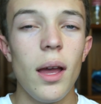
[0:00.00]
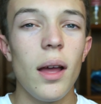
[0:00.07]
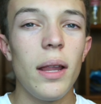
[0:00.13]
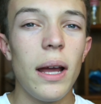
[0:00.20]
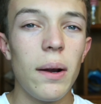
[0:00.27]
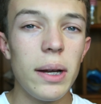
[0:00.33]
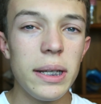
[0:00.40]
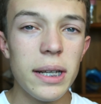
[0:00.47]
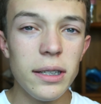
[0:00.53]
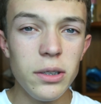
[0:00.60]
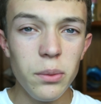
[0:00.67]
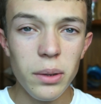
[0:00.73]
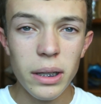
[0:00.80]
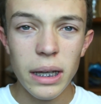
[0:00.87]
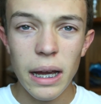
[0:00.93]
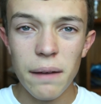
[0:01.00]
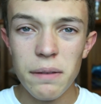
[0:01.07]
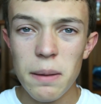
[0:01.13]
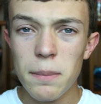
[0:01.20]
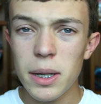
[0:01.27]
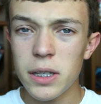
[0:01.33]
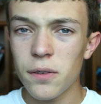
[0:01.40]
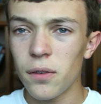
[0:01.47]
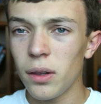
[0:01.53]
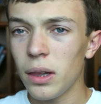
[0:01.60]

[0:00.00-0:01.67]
Now, it doesn't really have that much of a